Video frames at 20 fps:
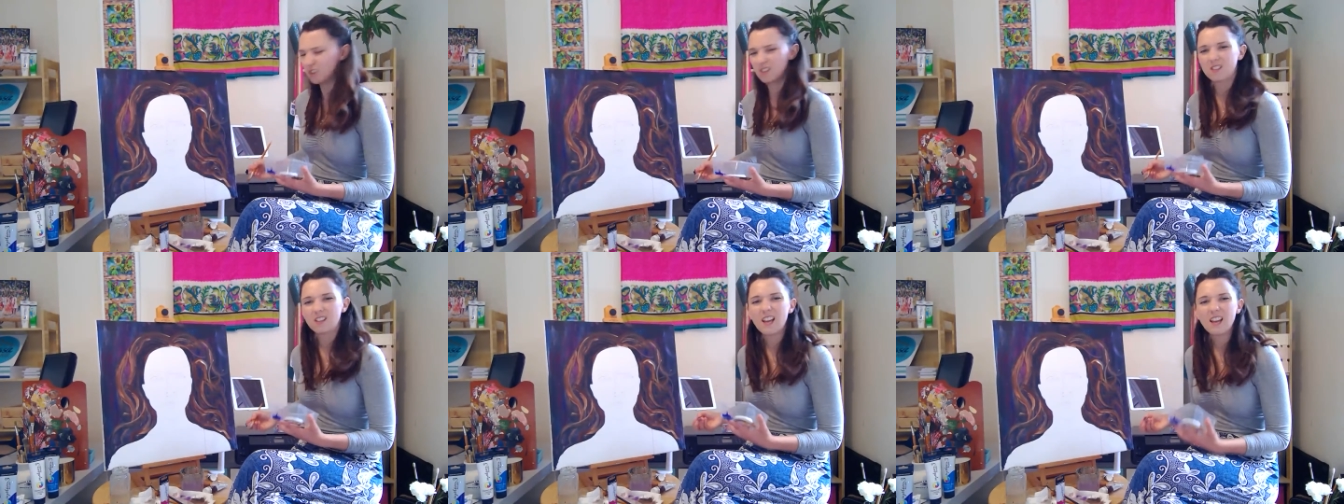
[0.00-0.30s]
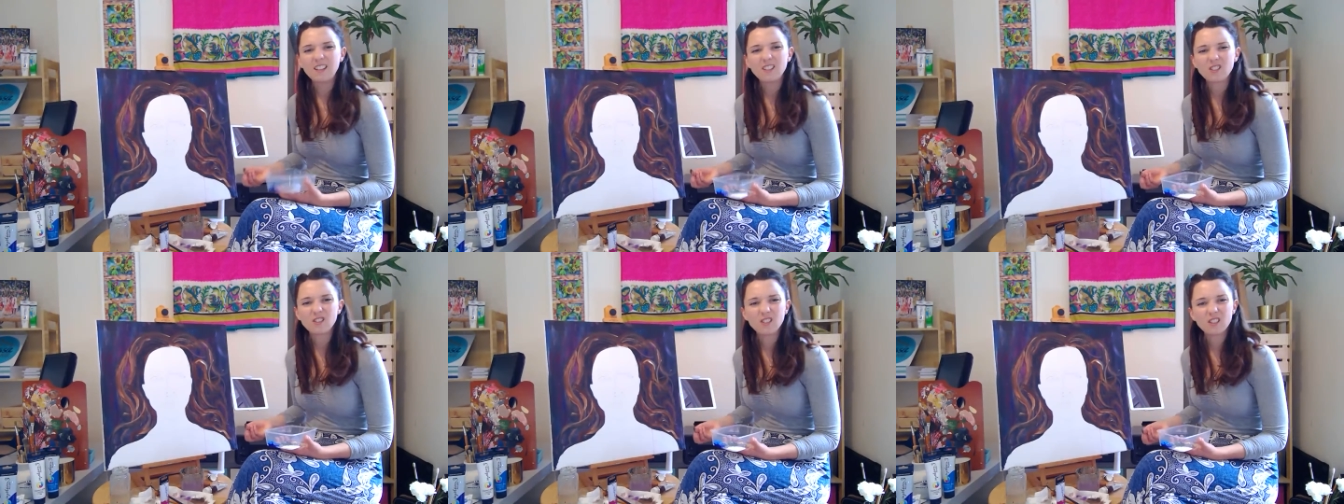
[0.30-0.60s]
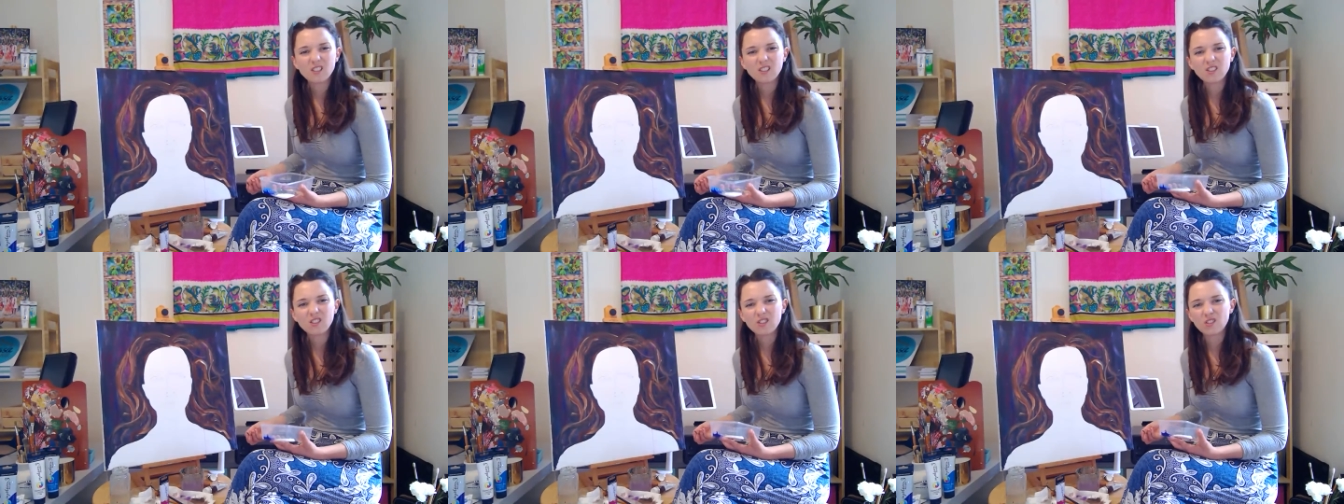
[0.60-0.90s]
The answer is
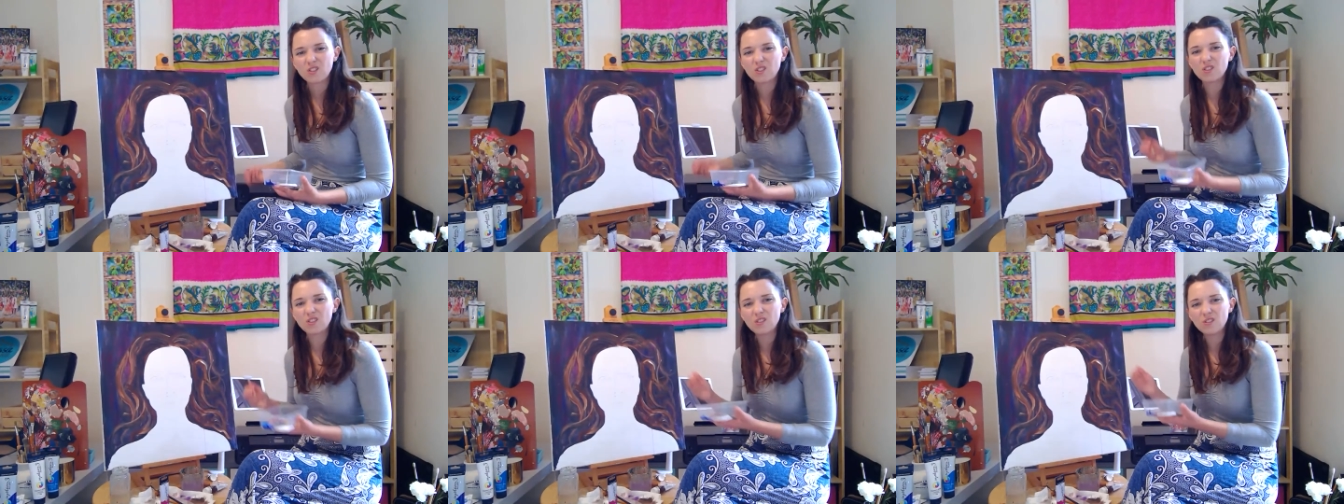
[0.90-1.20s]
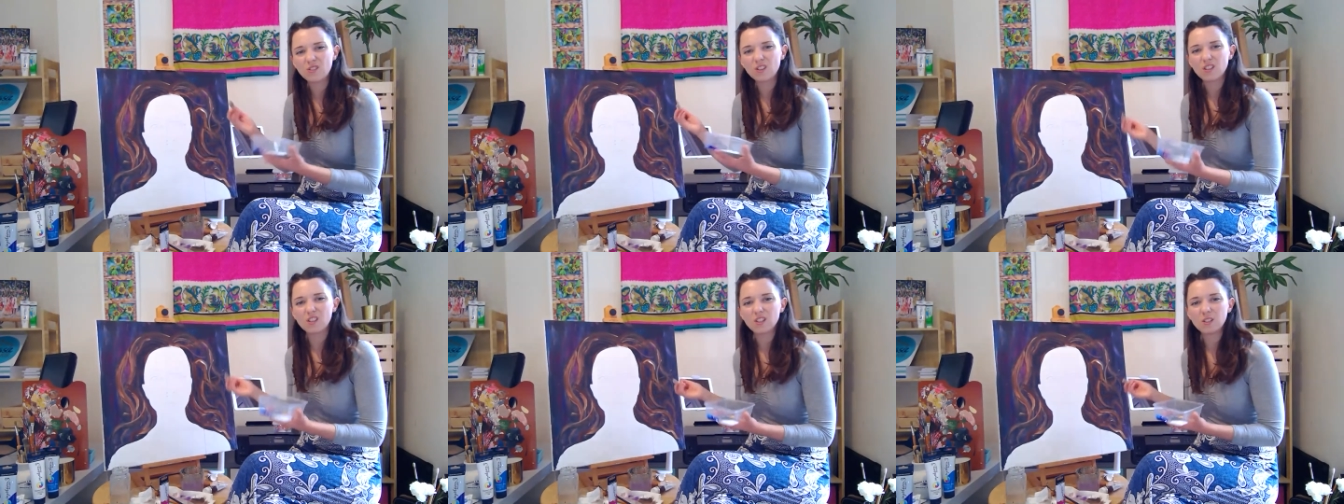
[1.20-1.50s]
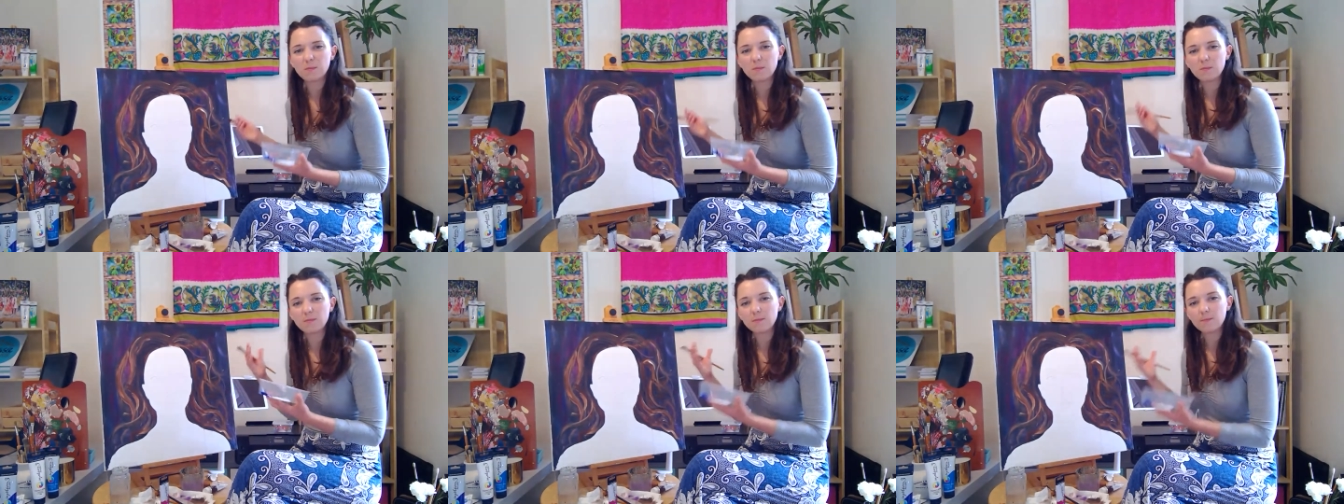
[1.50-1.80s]
I just
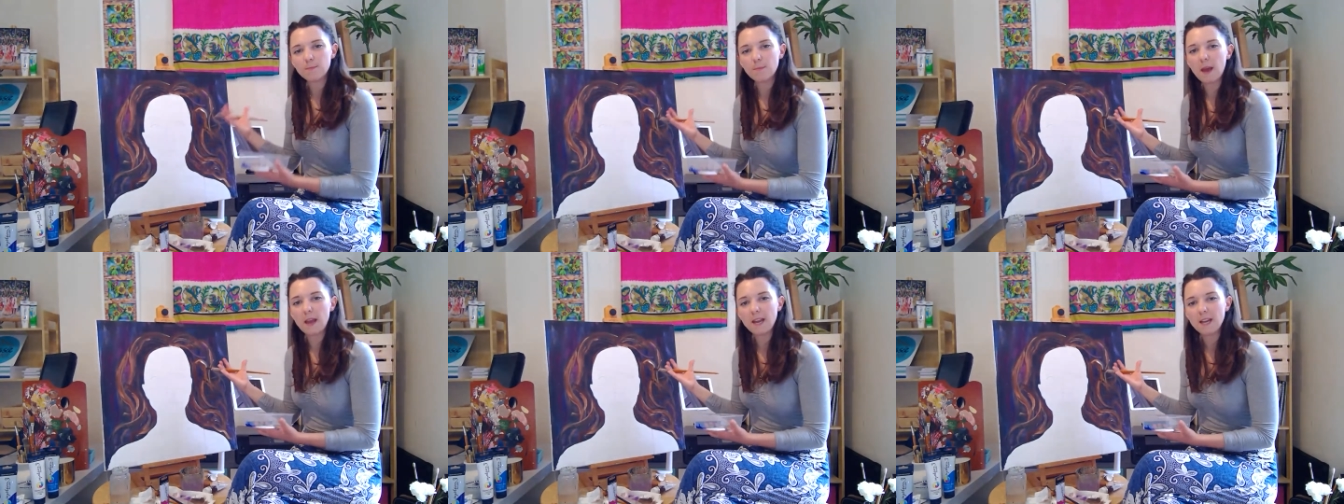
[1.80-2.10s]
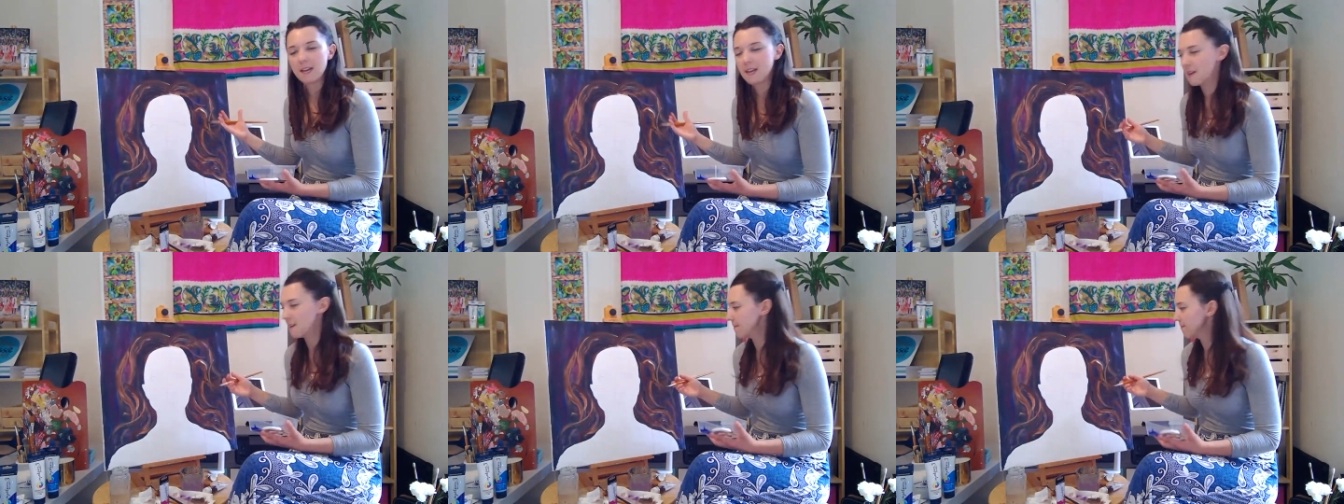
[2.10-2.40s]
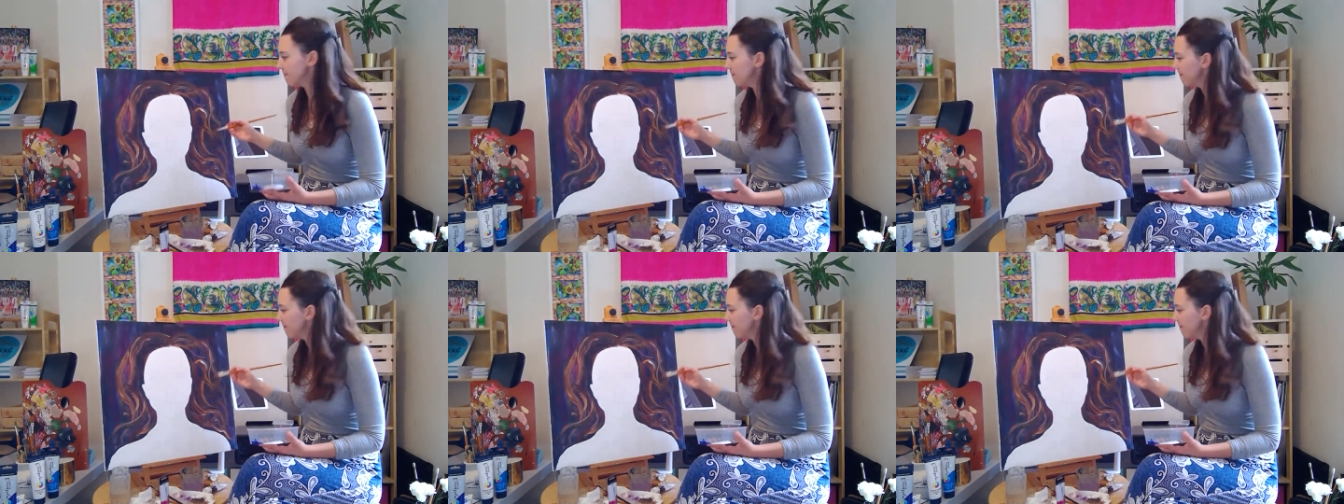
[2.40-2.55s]
paint it.